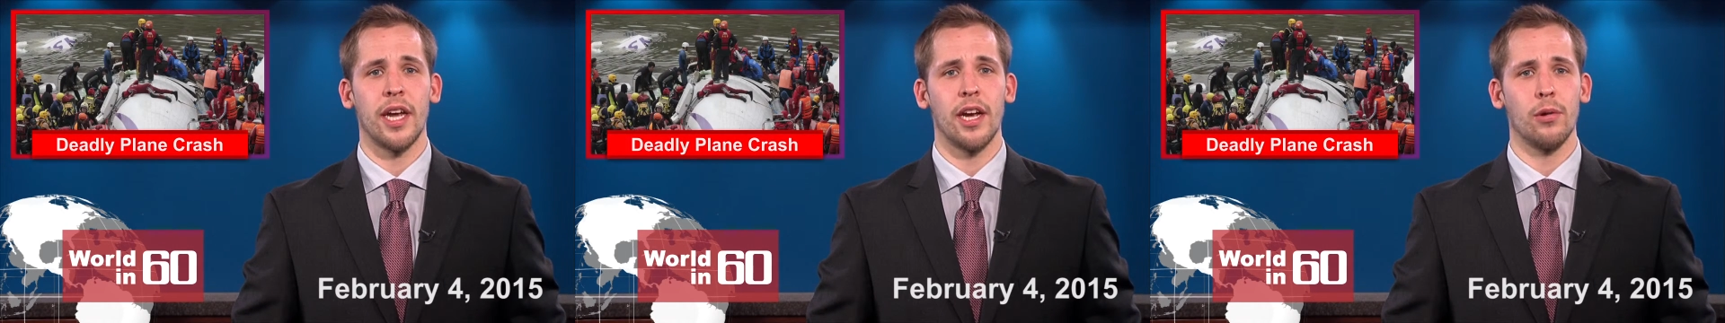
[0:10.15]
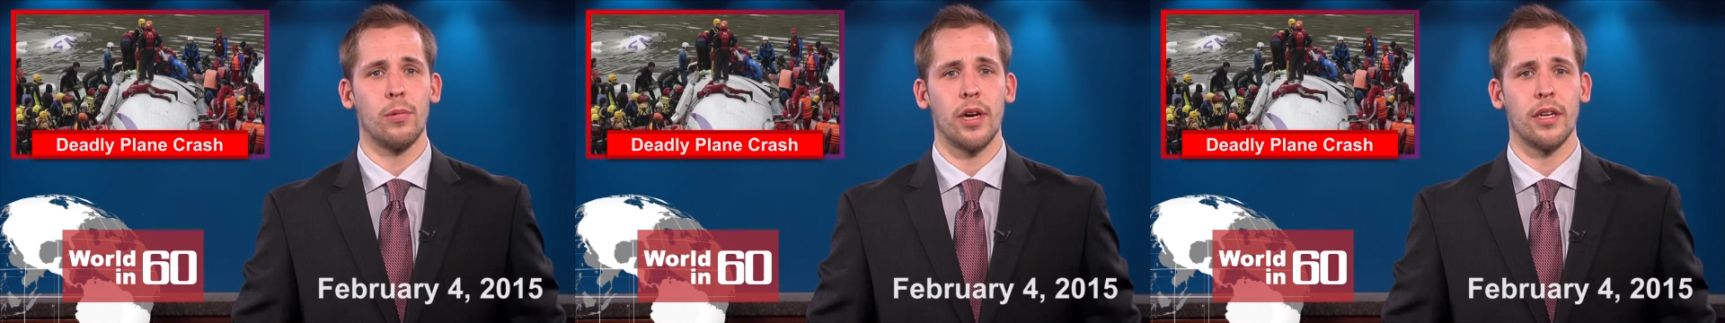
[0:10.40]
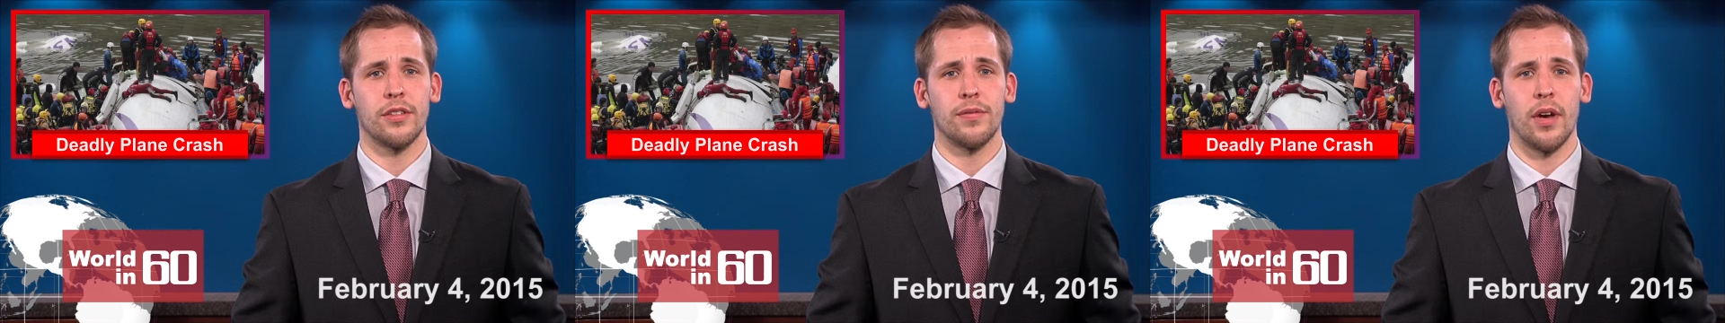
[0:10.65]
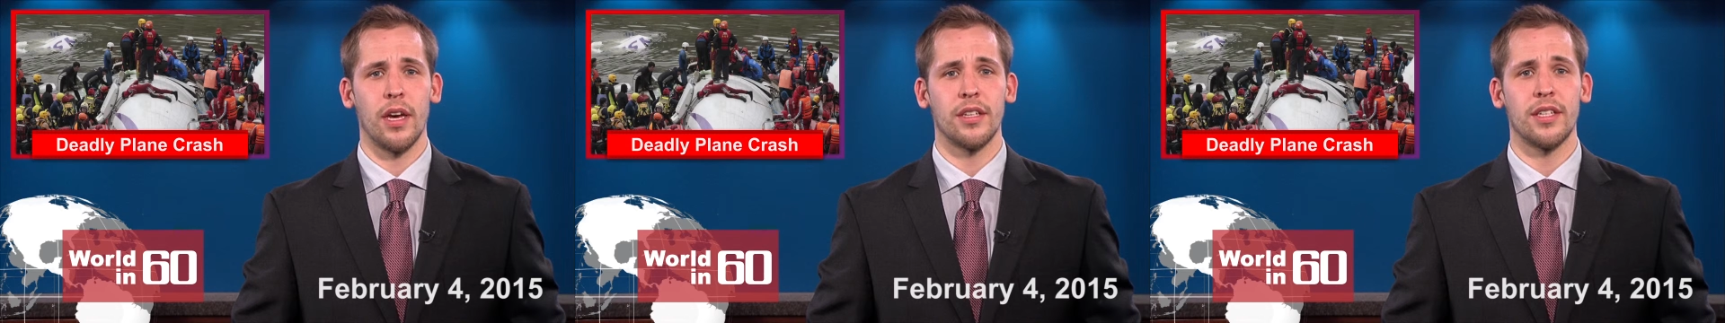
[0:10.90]
Airways
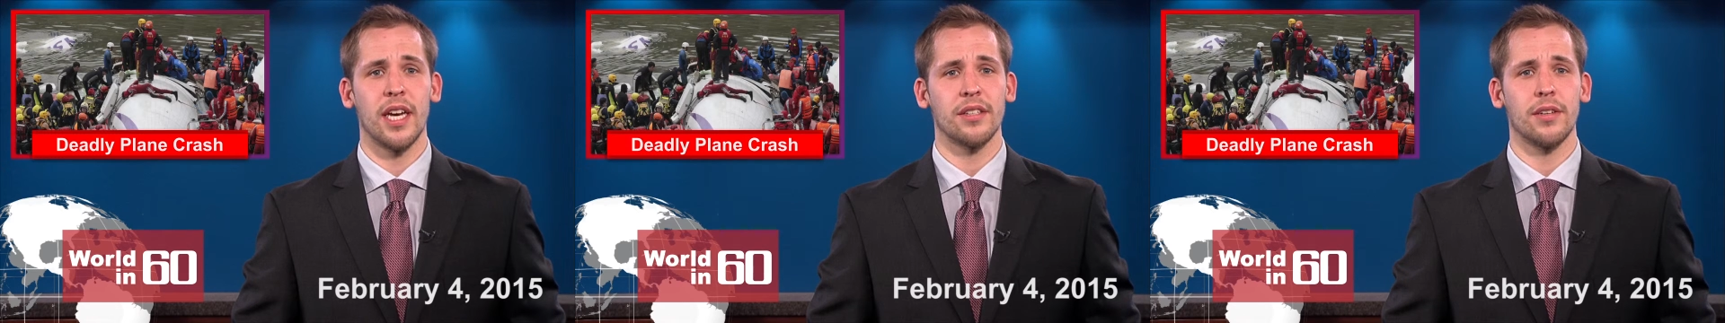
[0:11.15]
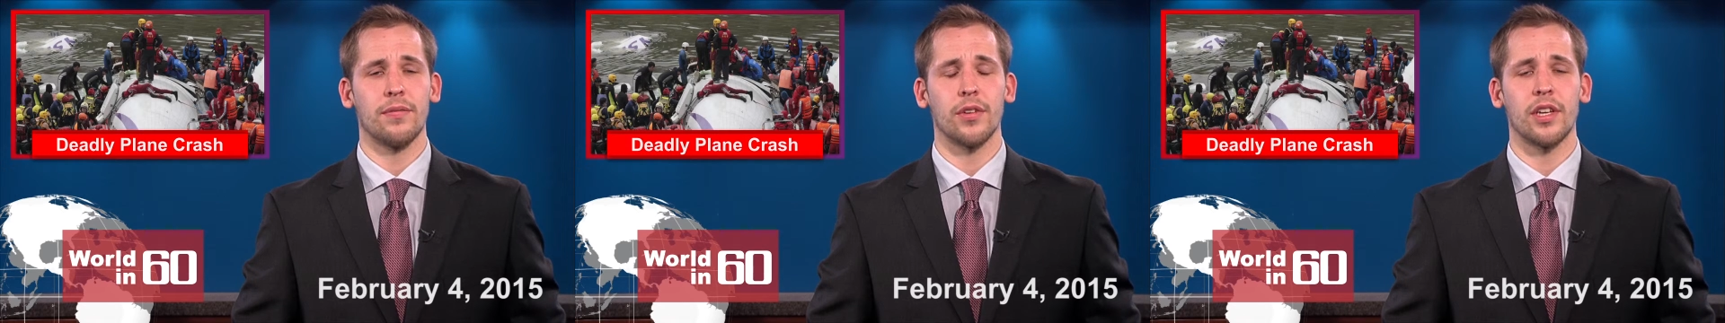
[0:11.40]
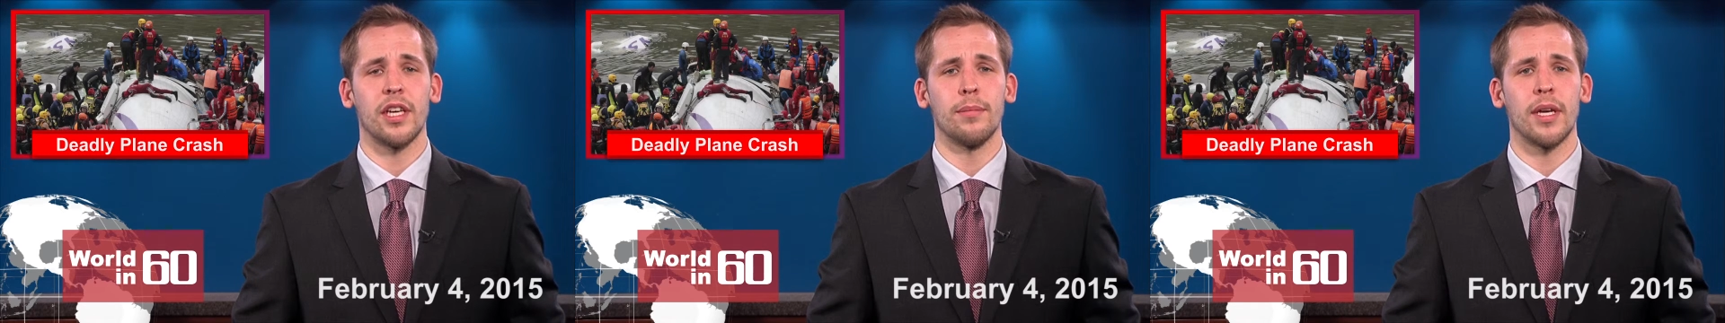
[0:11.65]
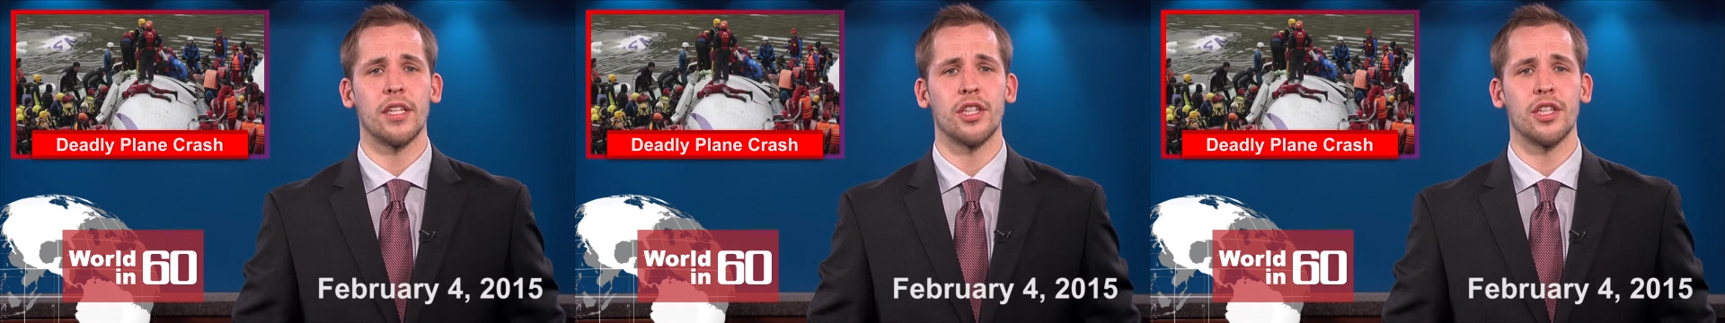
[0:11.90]
flight destined for Kinmen,